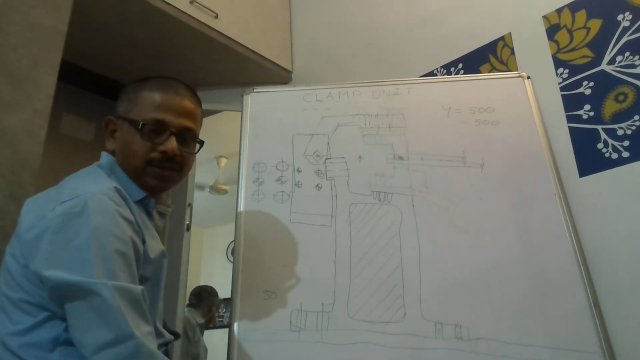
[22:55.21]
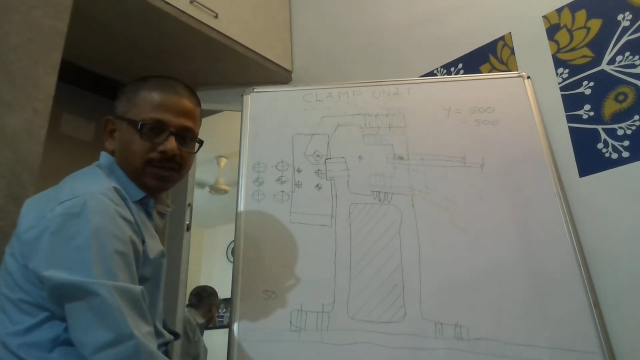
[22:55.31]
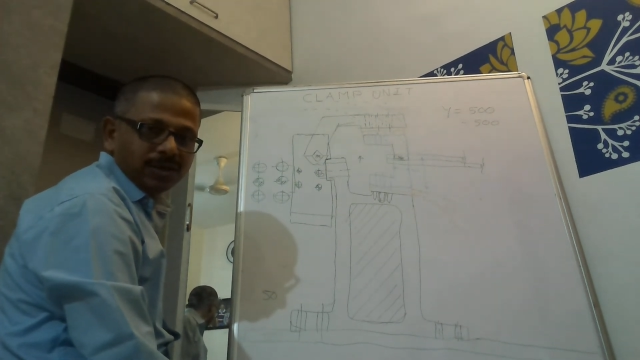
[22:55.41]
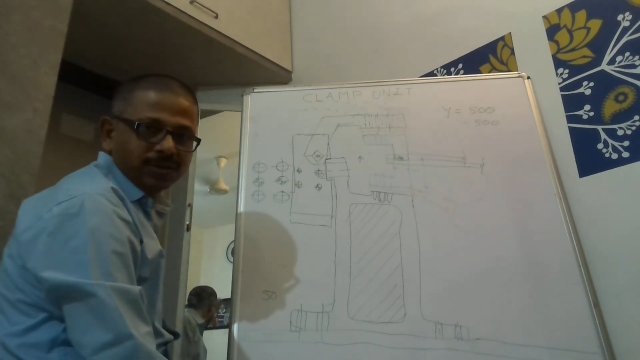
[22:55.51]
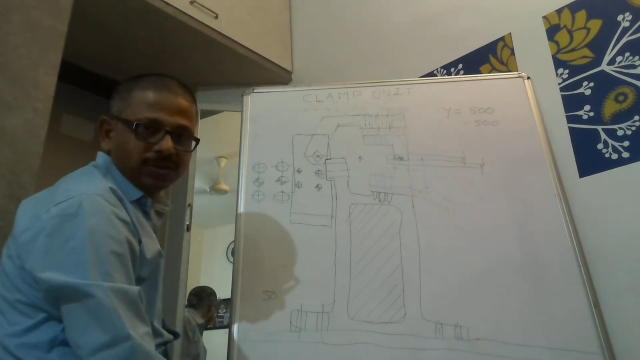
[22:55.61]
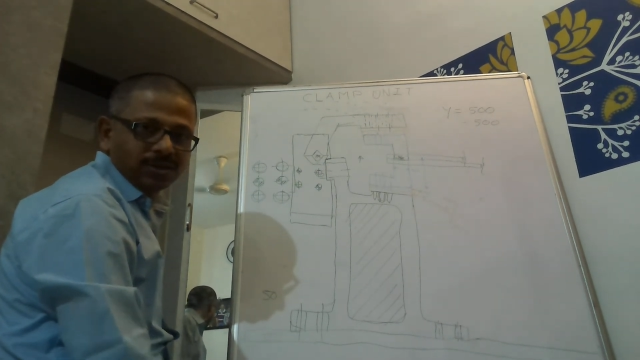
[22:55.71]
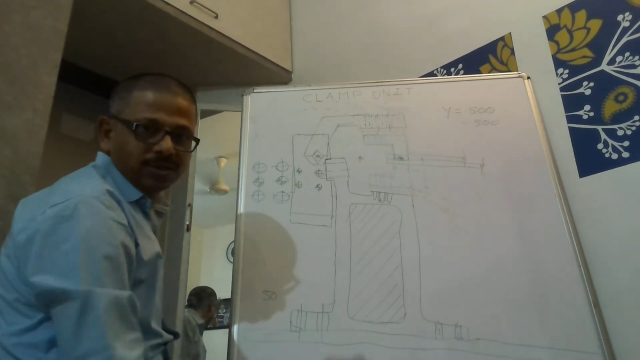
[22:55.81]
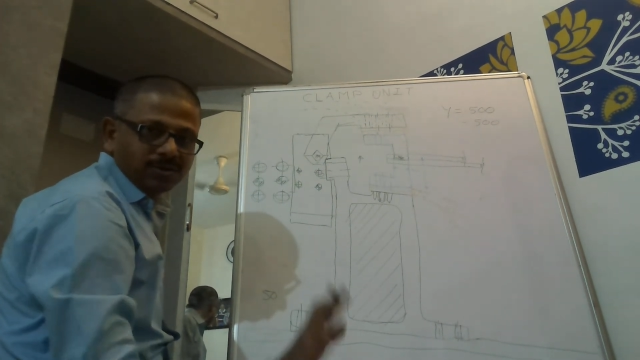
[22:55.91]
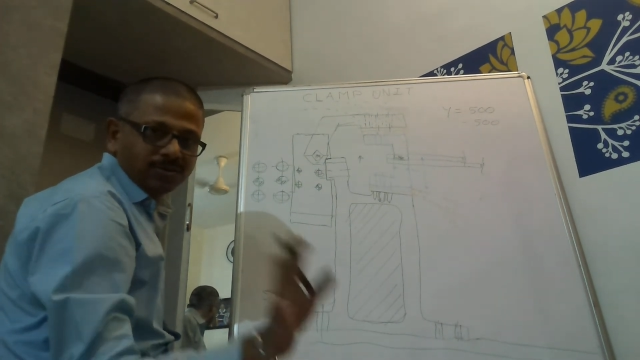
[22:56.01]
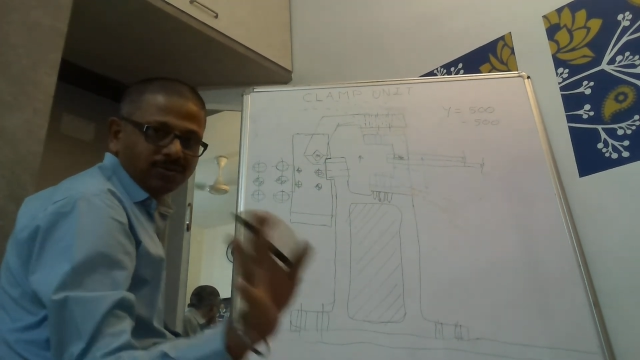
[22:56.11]
Now it's
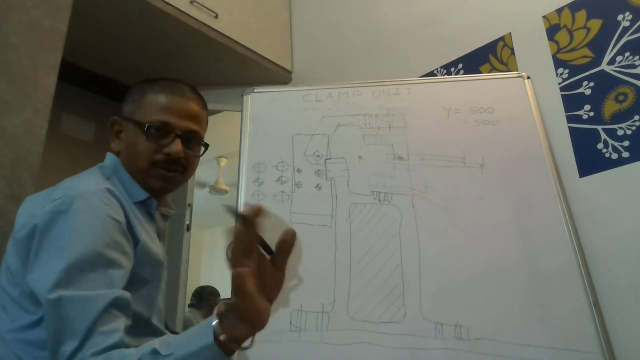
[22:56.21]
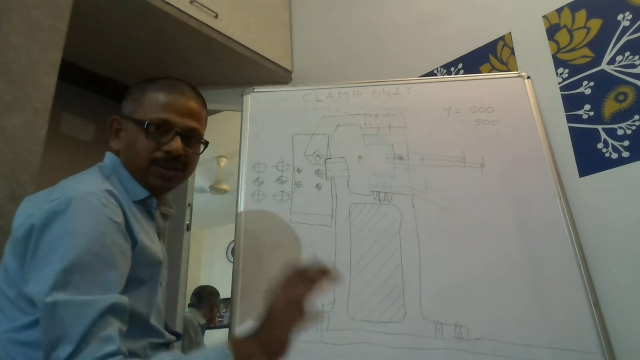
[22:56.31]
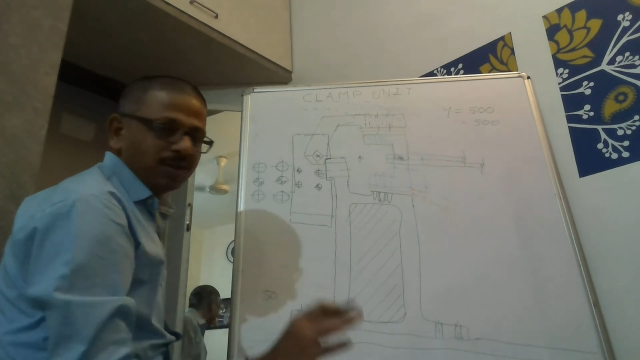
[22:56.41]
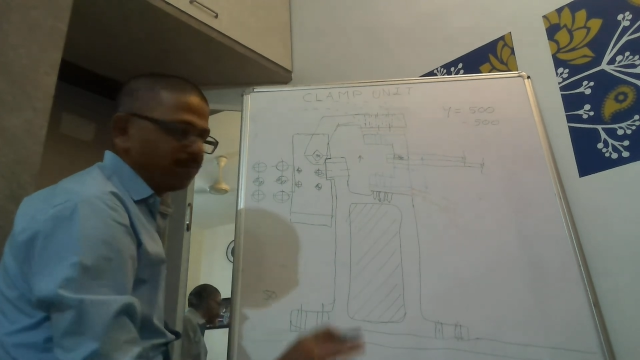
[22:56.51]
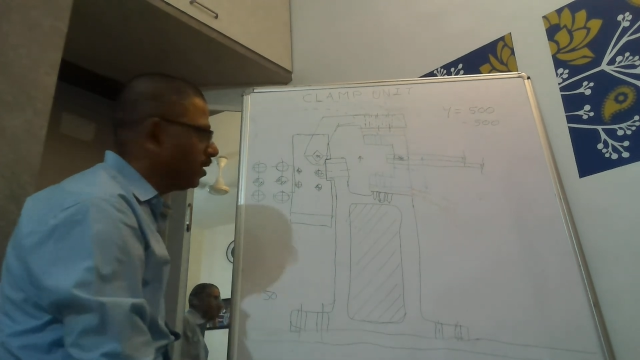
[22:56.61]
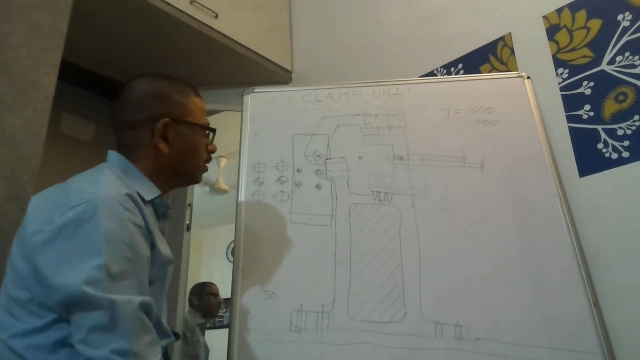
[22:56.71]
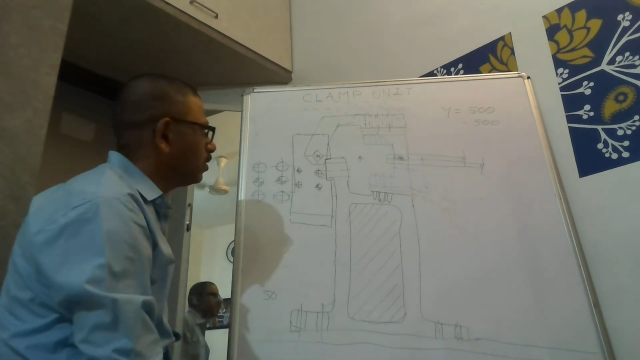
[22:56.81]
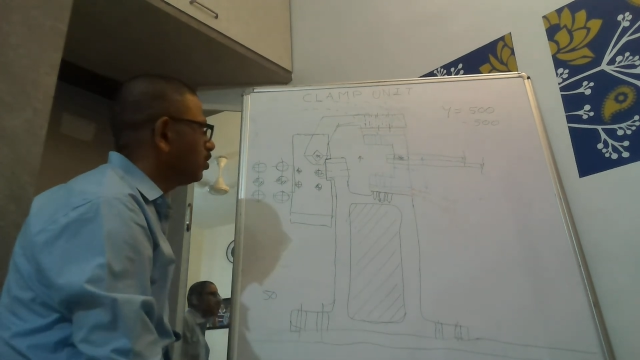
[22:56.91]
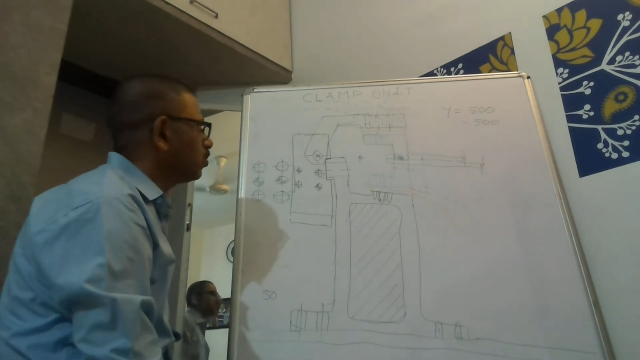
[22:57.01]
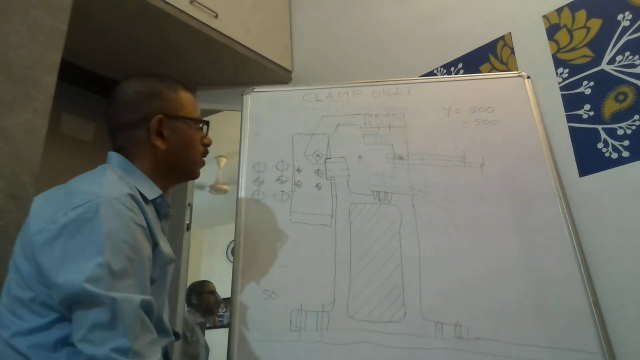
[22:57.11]
around 23 minutes it
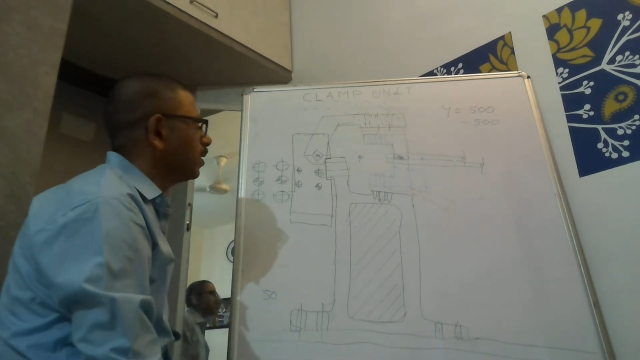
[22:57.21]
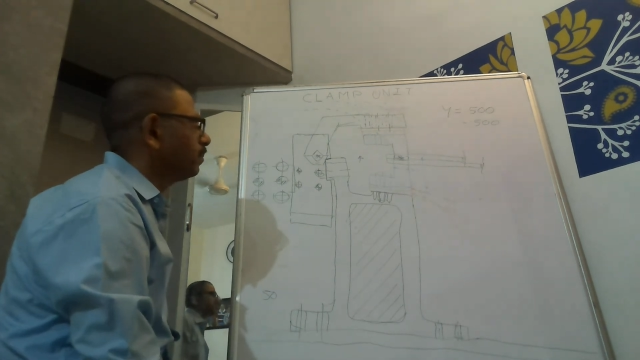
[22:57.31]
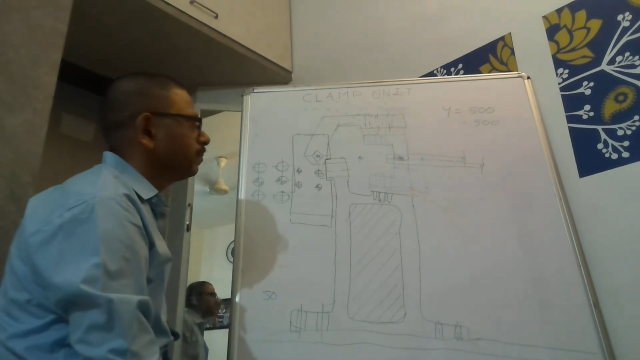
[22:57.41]
is showing.